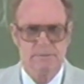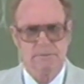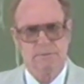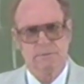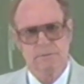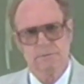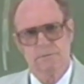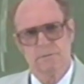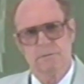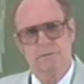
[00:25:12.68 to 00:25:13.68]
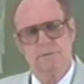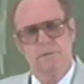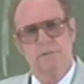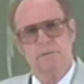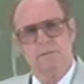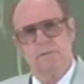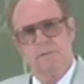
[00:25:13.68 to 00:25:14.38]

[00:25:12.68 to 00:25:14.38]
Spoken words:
Nobody speaks.